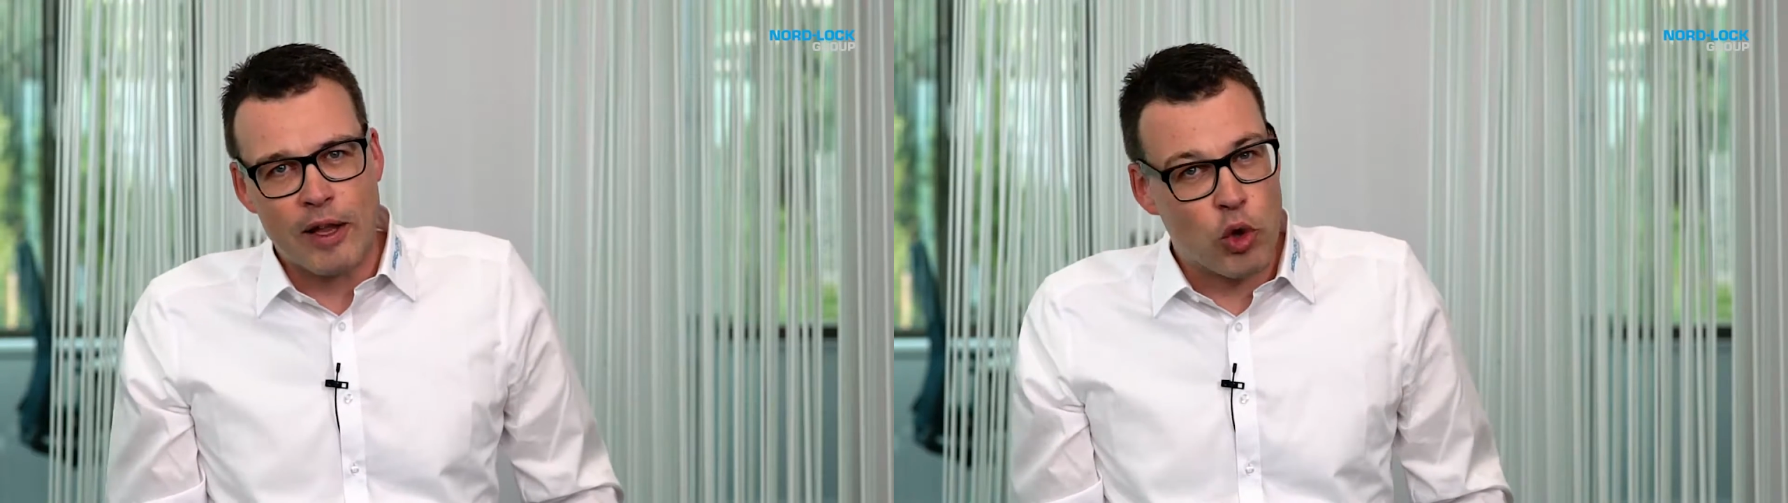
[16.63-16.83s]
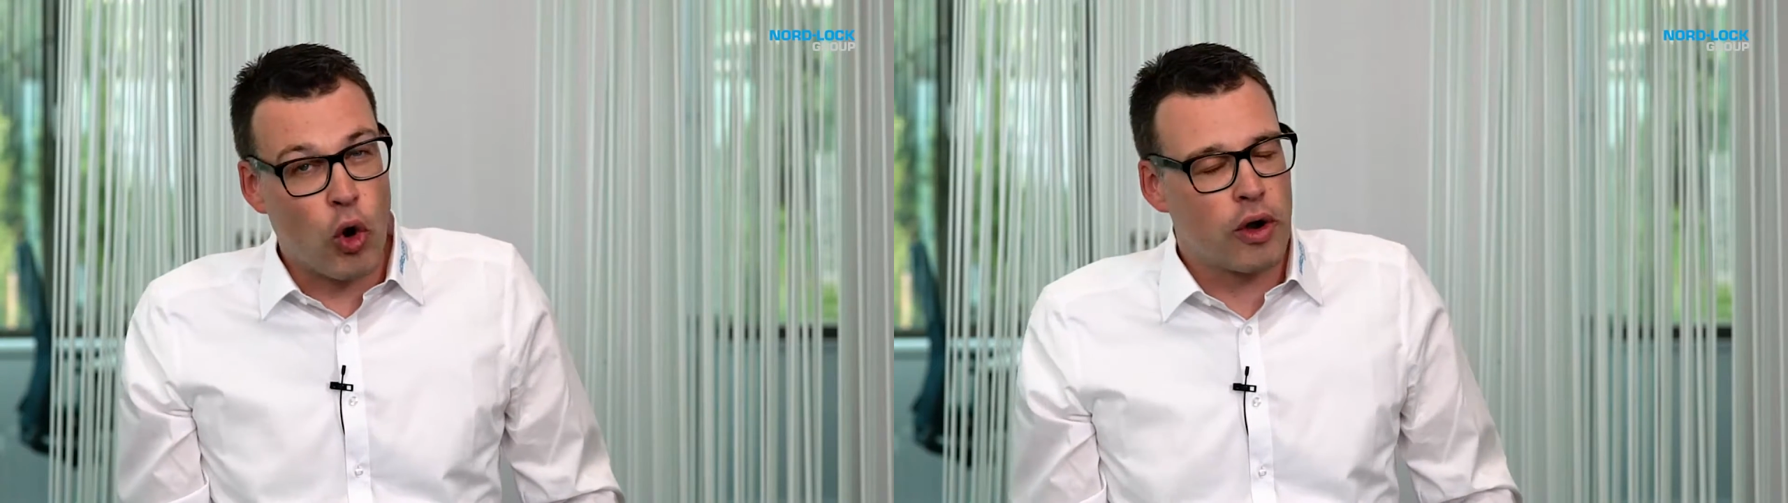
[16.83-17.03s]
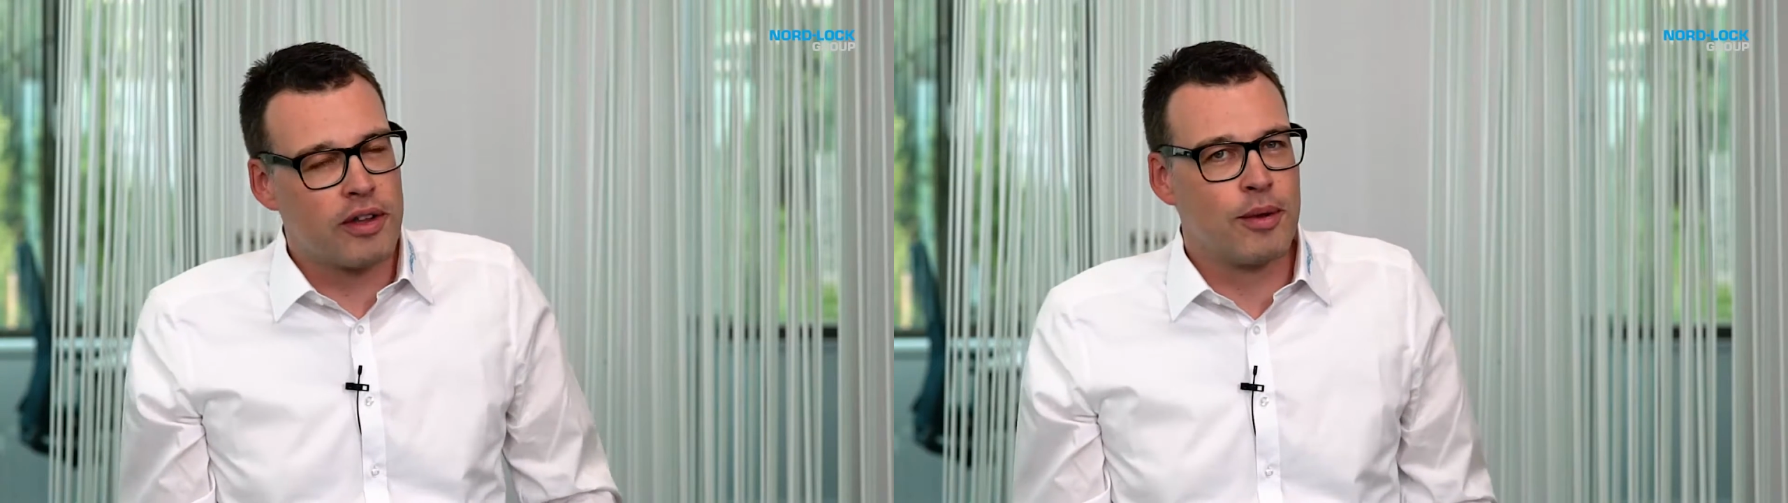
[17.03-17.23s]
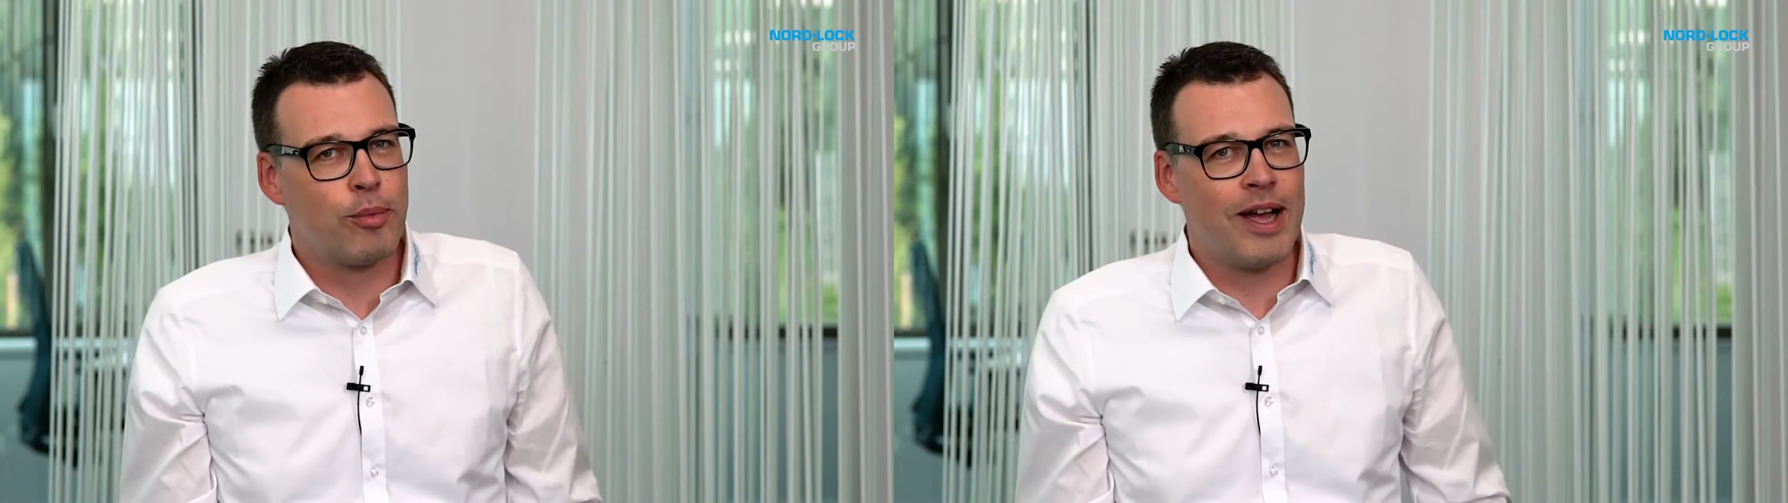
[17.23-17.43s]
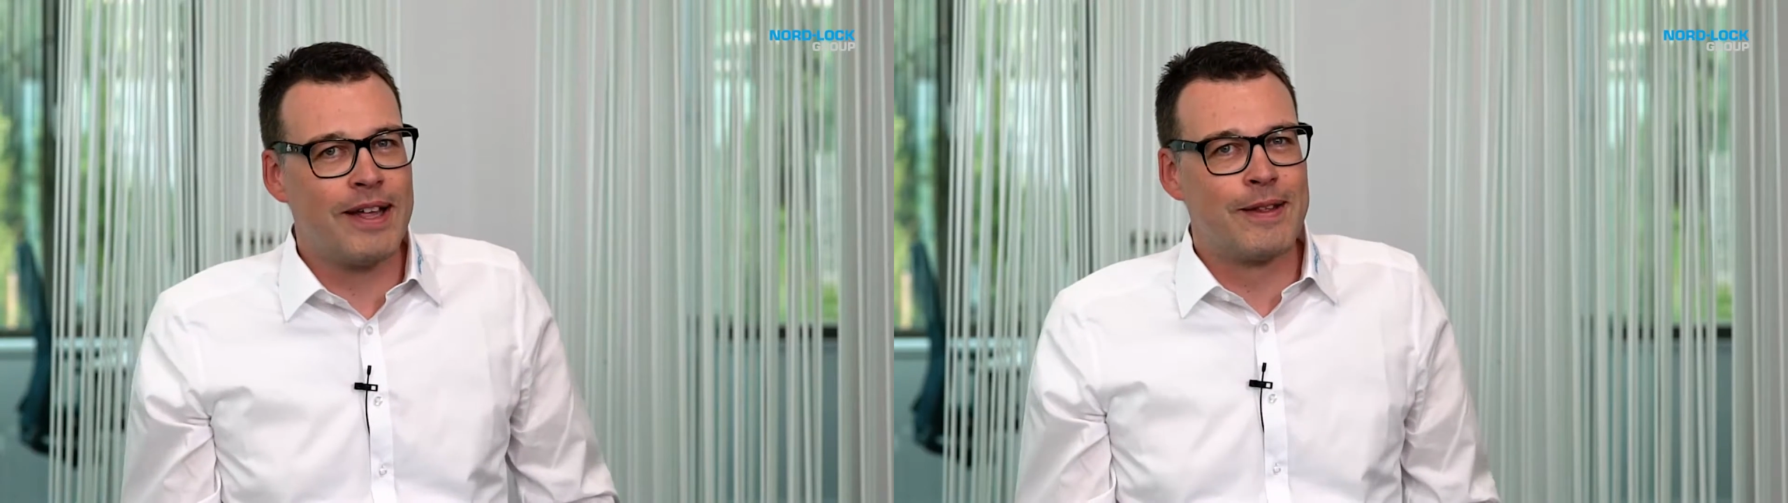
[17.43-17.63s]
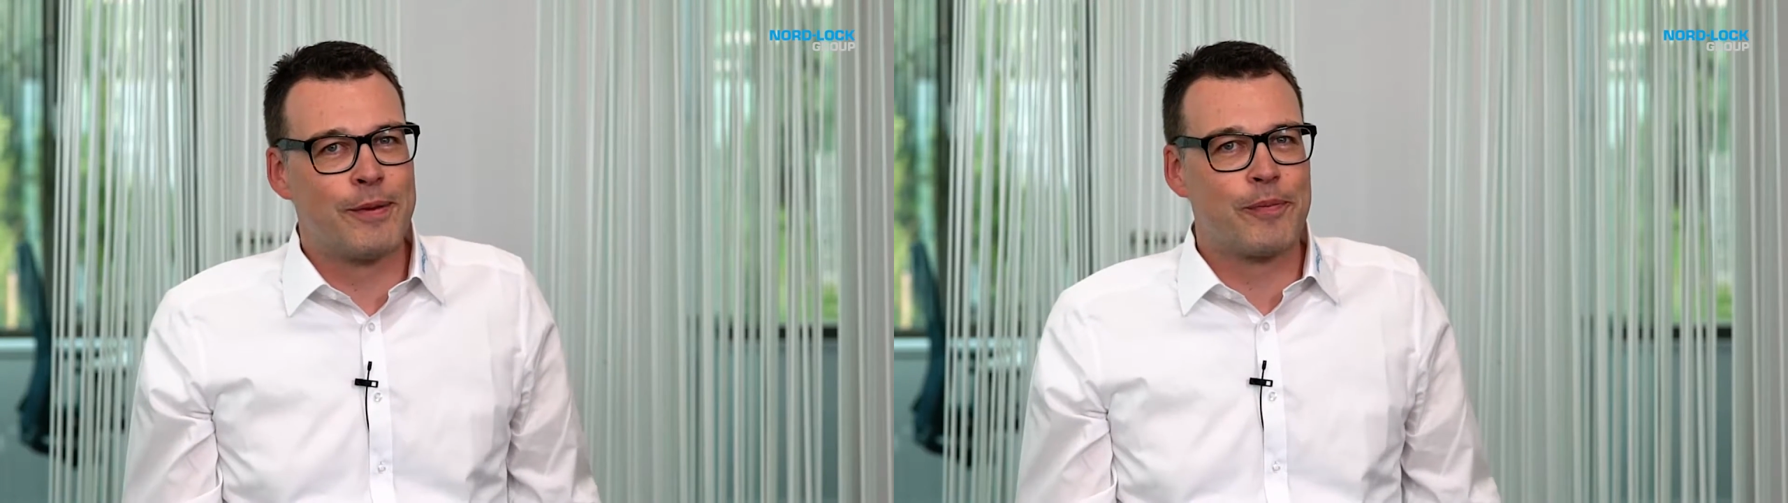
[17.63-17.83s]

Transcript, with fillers: a torque is applied.